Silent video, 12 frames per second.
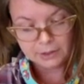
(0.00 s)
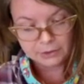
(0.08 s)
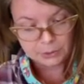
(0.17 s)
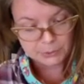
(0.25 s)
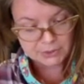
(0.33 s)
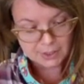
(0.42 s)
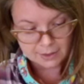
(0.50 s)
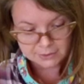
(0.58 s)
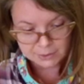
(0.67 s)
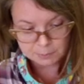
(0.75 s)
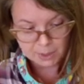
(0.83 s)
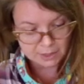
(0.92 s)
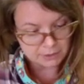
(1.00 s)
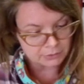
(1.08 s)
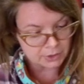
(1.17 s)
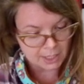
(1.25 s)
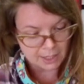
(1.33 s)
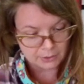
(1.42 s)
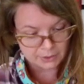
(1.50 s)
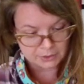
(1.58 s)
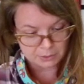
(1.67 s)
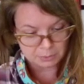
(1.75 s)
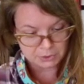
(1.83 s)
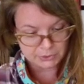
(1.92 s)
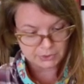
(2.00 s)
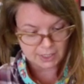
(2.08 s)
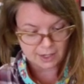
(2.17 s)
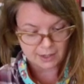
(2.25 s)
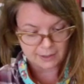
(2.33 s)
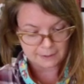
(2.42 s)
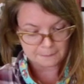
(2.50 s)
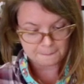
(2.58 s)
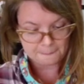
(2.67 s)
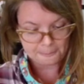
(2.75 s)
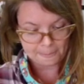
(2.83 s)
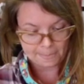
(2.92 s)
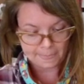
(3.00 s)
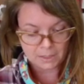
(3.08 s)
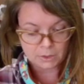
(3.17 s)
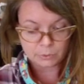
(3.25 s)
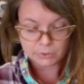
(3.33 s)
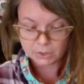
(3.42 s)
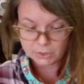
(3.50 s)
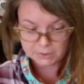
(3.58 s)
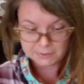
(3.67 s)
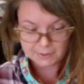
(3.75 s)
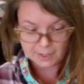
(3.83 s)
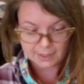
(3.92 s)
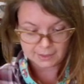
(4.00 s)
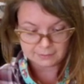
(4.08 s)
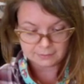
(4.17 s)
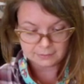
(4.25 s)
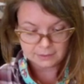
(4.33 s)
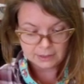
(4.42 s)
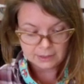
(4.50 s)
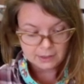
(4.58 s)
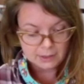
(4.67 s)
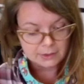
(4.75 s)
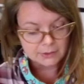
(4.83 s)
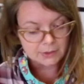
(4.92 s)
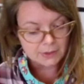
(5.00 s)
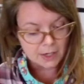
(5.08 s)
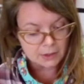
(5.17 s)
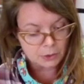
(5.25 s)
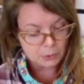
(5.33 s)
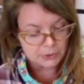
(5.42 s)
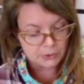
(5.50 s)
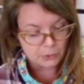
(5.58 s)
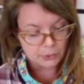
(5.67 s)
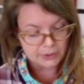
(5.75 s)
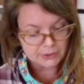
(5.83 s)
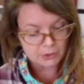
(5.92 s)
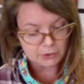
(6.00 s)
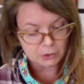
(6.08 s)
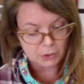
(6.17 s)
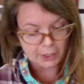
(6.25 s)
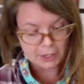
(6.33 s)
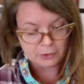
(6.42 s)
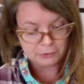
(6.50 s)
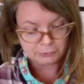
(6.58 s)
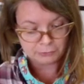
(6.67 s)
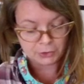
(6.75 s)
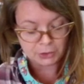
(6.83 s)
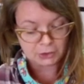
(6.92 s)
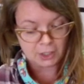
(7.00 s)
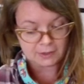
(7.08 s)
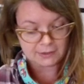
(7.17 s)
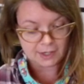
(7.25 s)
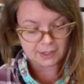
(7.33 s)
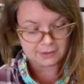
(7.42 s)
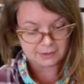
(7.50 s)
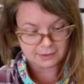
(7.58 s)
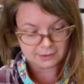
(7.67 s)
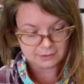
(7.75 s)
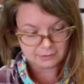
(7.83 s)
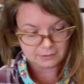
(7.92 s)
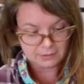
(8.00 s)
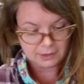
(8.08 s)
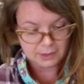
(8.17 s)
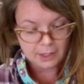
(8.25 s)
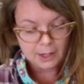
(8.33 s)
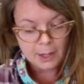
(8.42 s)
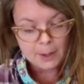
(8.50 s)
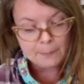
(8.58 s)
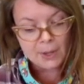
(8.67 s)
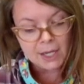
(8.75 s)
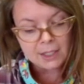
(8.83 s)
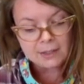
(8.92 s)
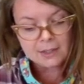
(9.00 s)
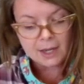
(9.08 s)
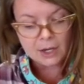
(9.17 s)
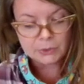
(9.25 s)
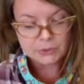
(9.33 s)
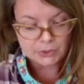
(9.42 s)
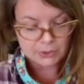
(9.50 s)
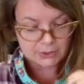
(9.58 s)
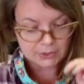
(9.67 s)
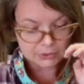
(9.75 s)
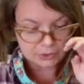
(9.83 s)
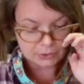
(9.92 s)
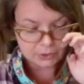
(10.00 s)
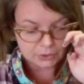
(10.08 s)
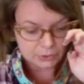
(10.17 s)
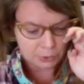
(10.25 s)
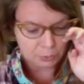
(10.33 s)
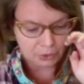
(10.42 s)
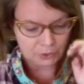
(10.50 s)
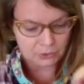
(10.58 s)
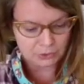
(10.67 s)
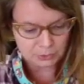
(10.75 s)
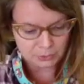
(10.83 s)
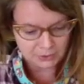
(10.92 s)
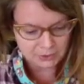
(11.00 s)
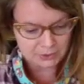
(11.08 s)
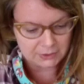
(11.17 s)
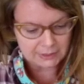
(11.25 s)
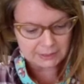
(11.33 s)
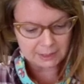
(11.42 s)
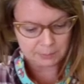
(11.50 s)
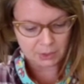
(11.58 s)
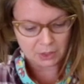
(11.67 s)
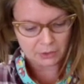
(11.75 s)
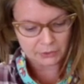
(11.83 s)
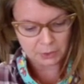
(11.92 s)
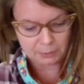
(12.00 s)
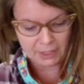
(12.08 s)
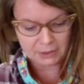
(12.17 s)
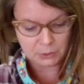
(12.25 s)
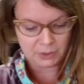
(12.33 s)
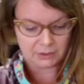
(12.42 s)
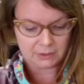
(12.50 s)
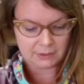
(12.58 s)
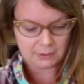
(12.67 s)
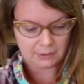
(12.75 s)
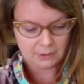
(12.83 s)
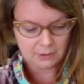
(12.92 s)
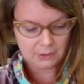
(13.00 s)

There was not a speck of cloud in the blue sky. It was a good sign. Sadako was always on the lookout for good luck signs. Back in the house, her sister and two brothers were still sleeping on their bed quilts.